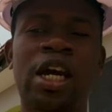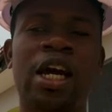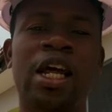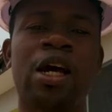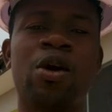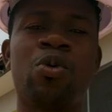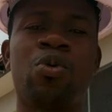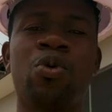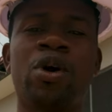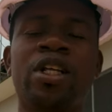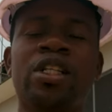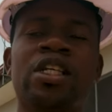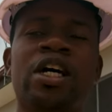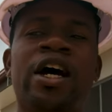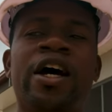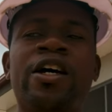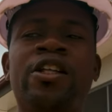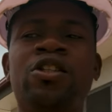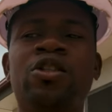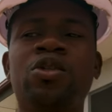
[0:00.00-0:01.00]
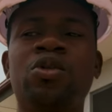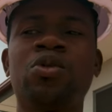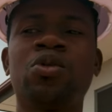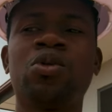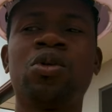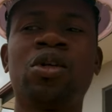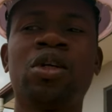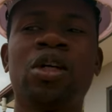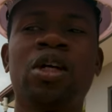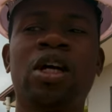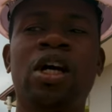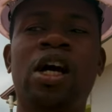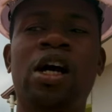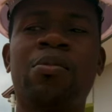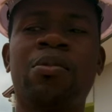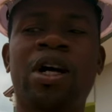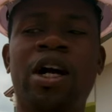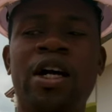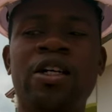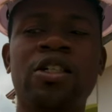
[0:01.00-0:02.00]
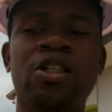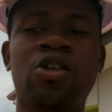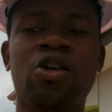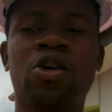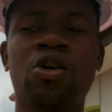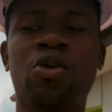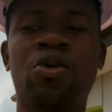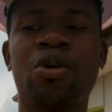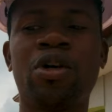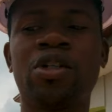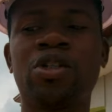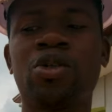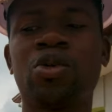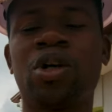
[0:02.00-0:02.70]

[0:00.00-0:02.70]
and then we went ahead to um, cast the concrete.